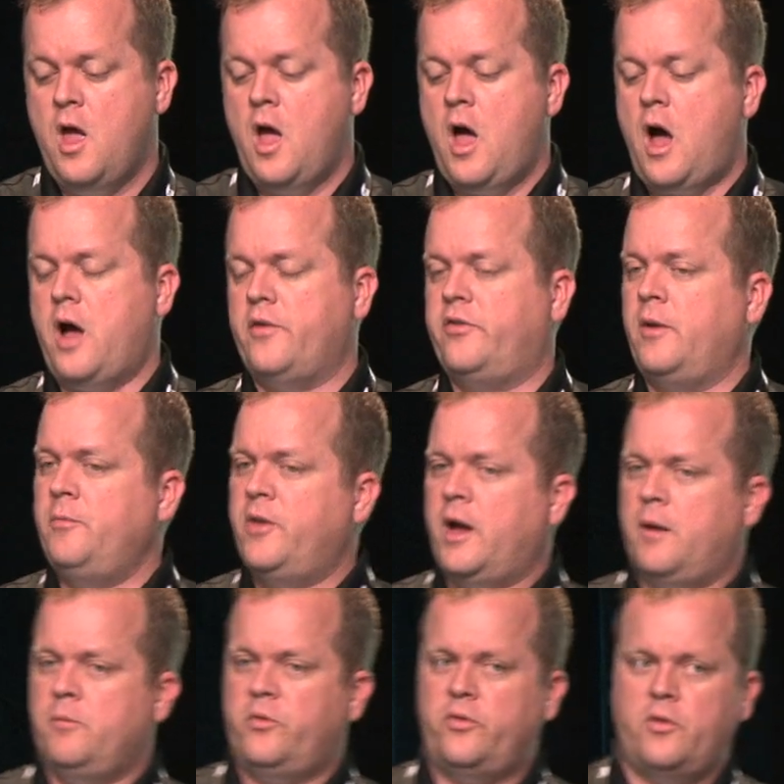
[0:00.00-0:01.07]
Uh,
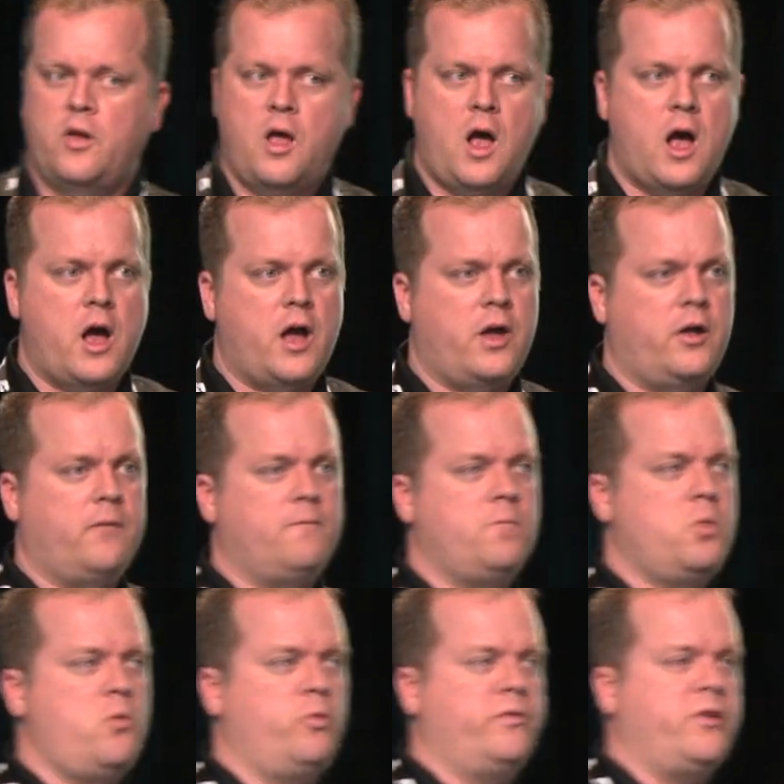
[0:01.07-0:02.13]
sometimes uh,
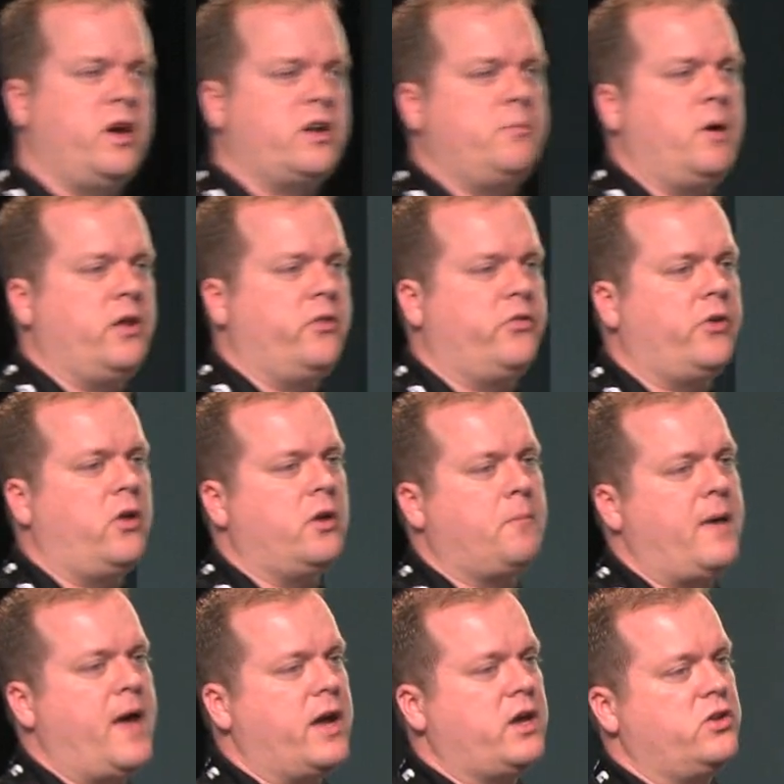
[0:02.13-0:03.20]
we've talked about installing
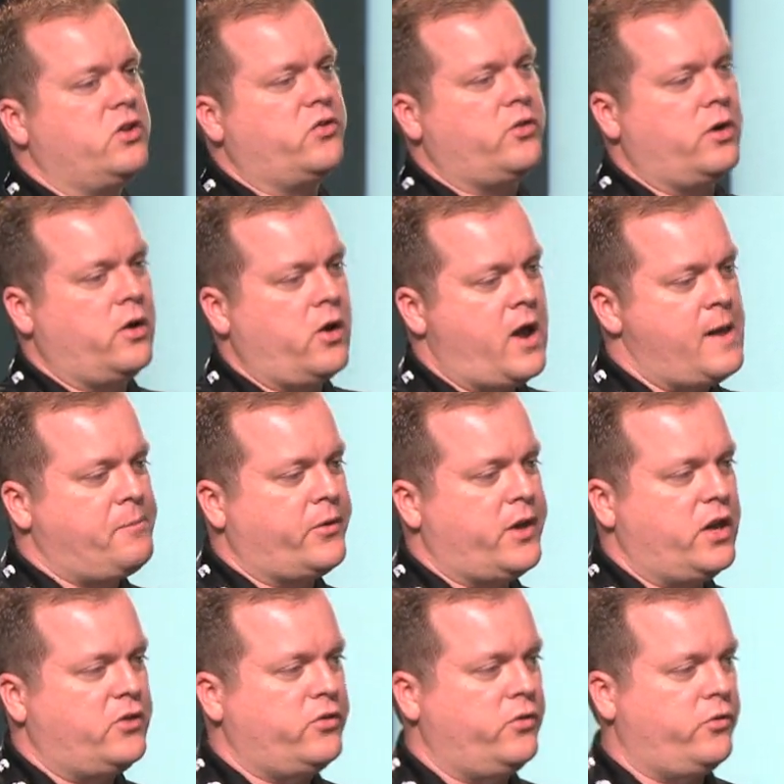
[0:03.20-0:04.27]
packages or
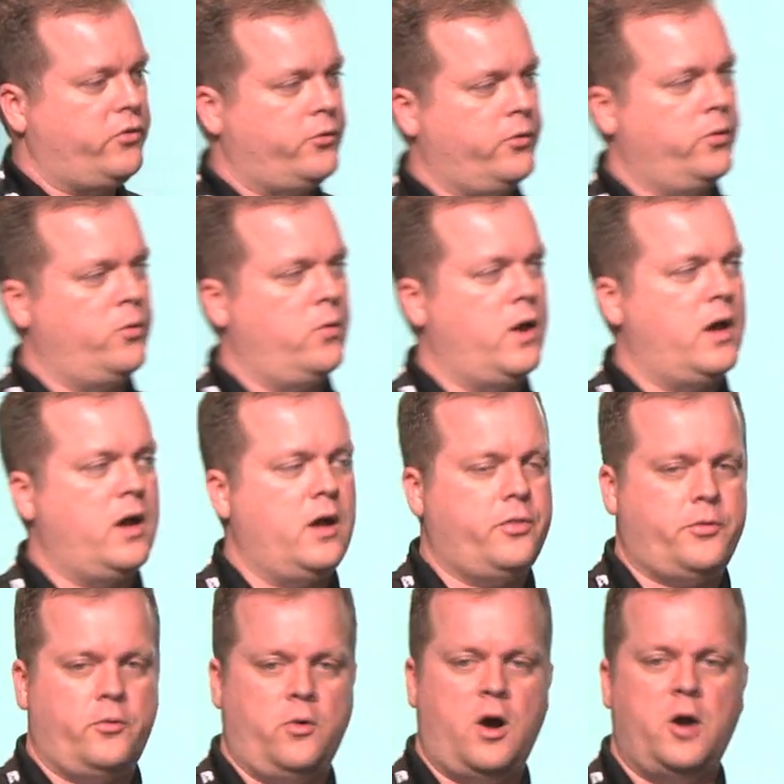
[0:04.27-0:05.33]
applications through, uh,
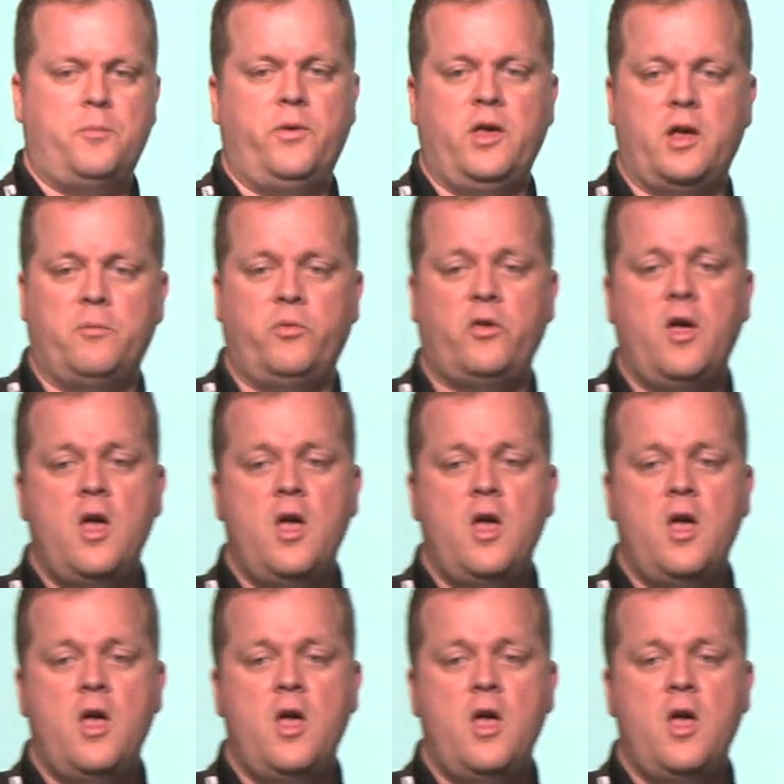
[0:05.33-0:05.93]
through RPMs.